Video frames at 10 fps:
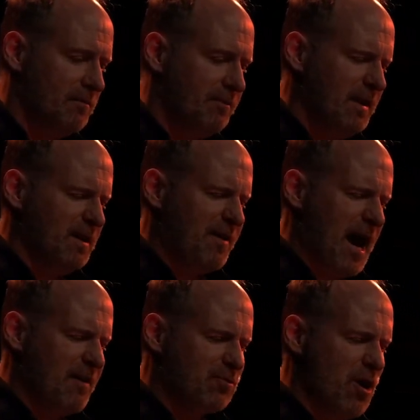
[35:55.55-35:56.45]
"Even if I
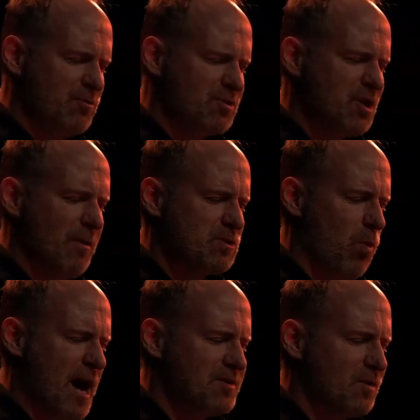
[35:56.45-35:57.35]
have grown so much
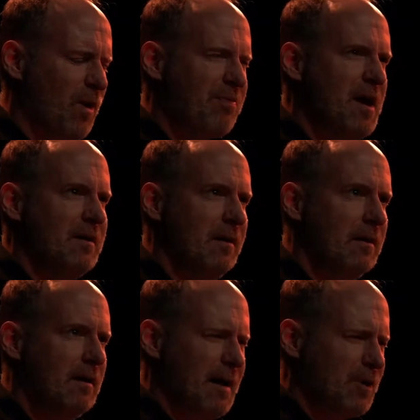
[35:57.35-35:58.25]
wiser, what then?
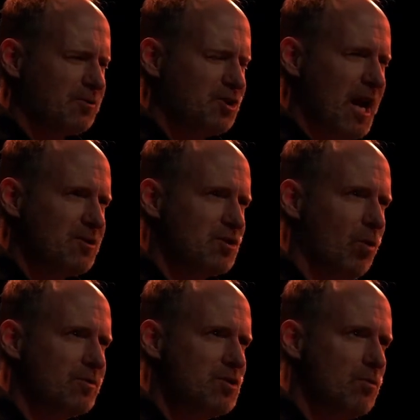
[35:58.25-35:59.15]
I'm not changed
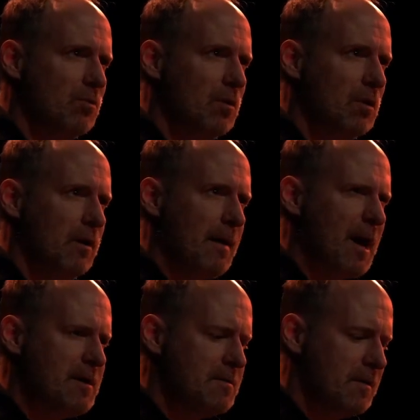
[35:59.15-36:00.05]
towards you, am I?"